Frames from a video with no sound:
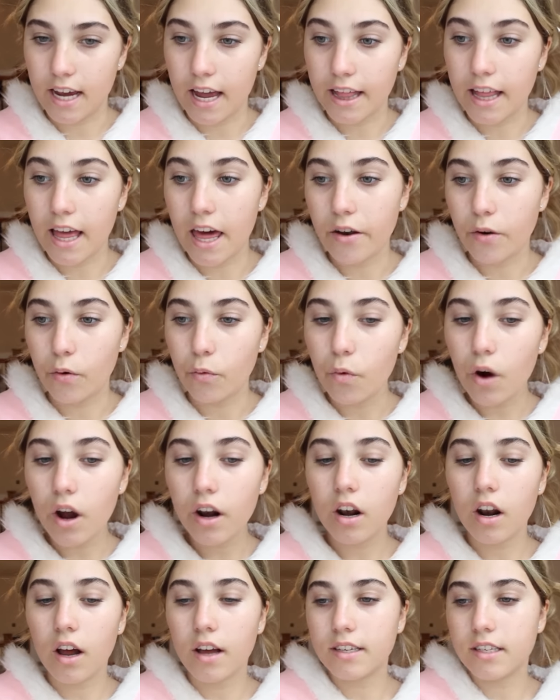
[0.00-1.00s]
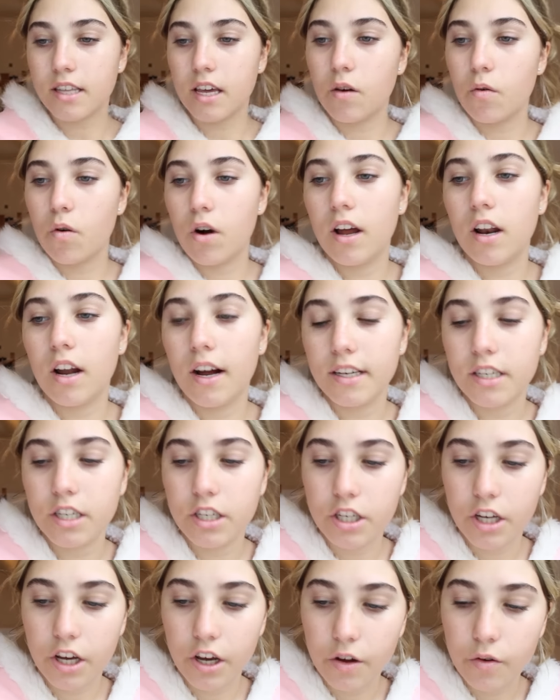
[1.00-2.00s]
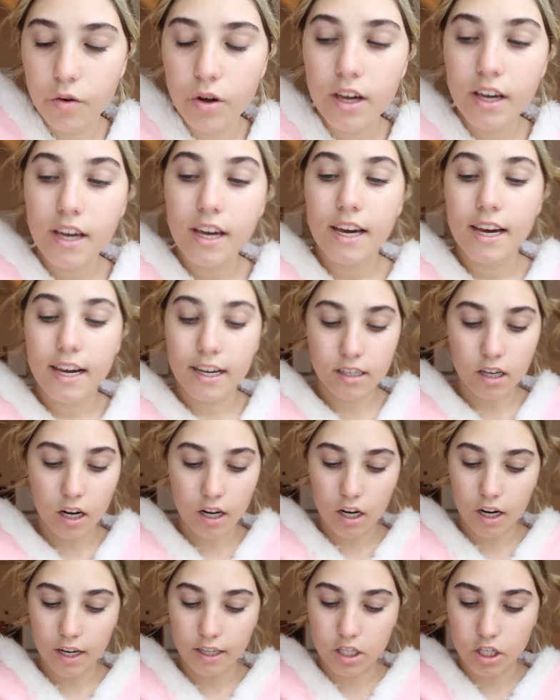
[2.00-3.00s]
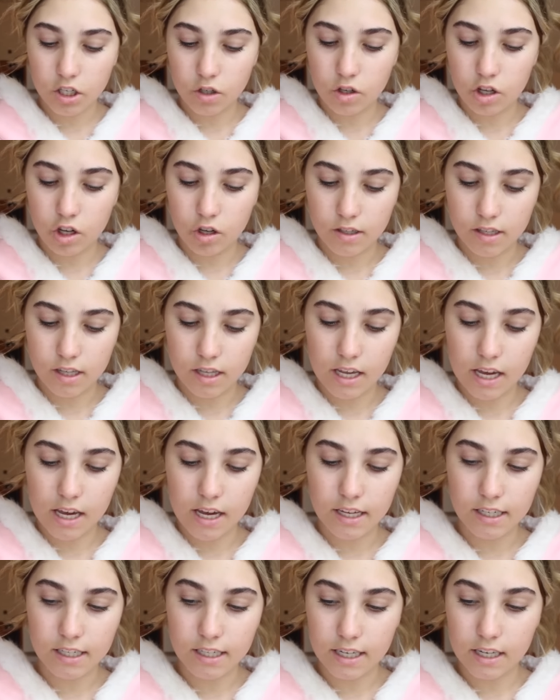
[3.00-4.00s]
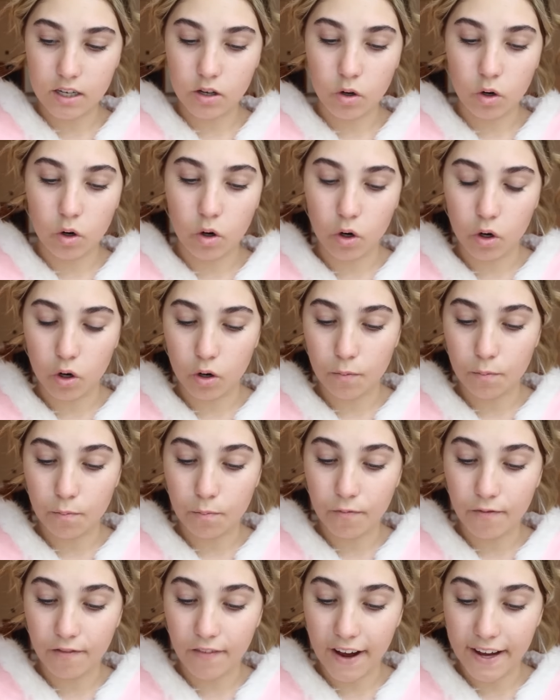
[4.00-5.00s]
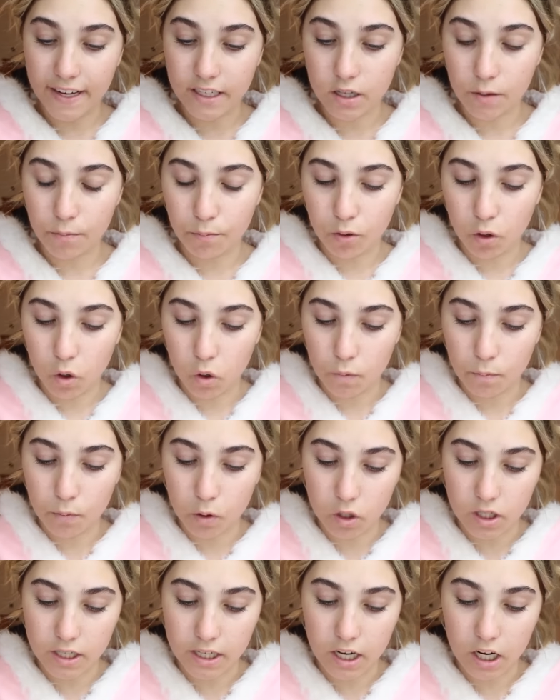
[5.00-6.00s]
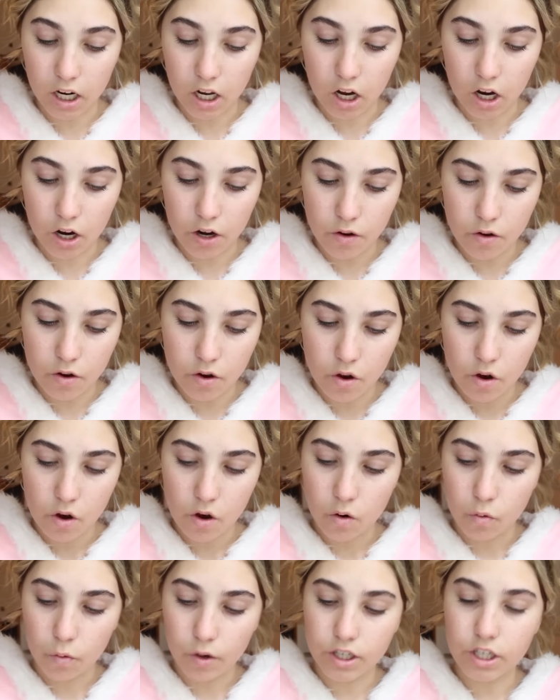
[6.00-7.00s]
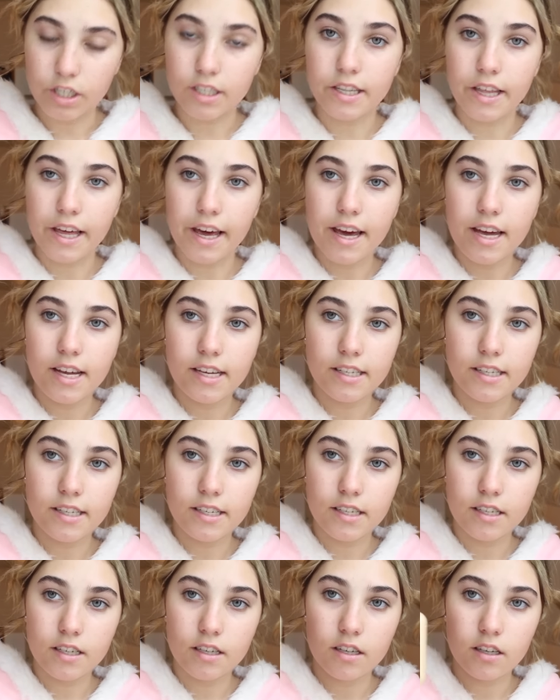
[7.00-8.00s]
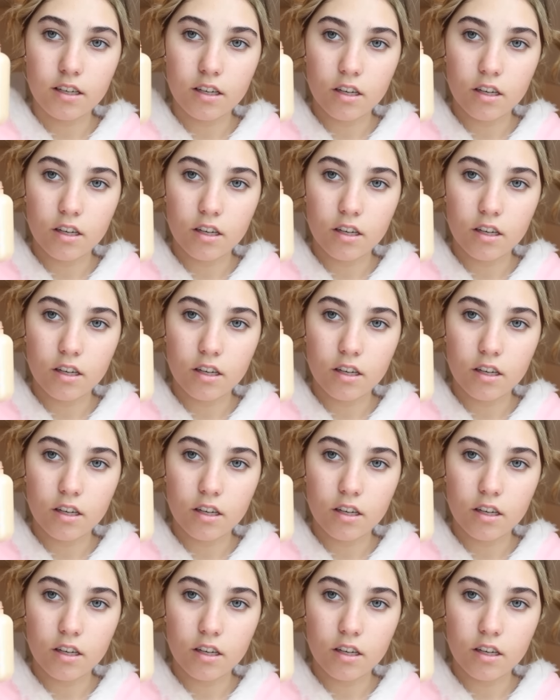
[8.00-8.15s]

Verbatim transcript: And then one last thing what I like to do is I like to use the Dior Face and Body Glow, which is this.